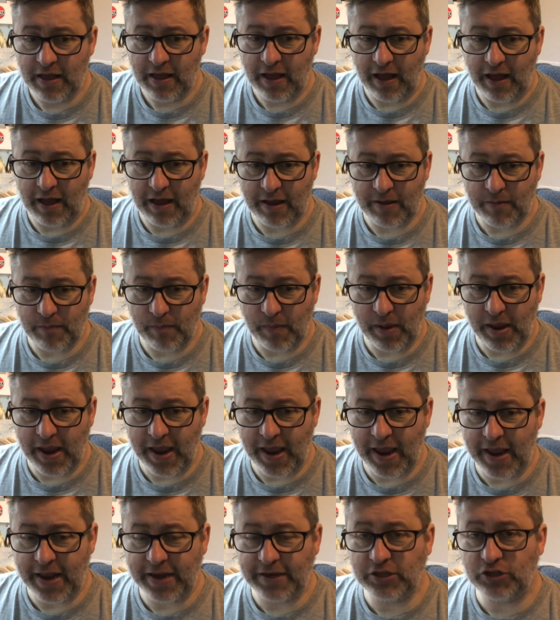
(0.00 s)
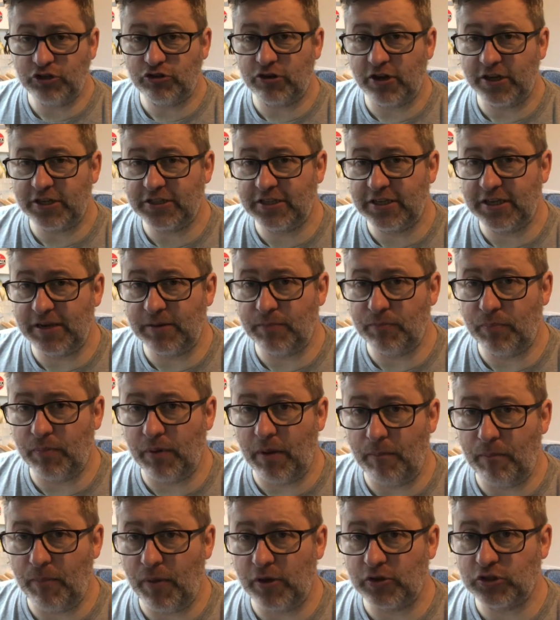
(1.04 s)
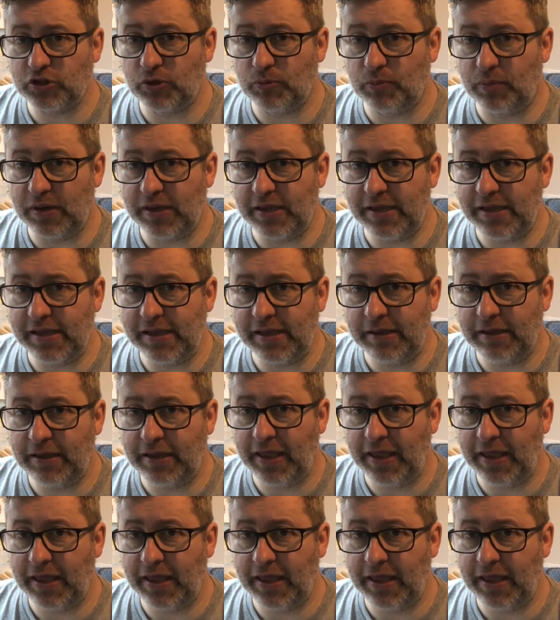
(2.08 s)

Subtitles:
I'm interested in possibly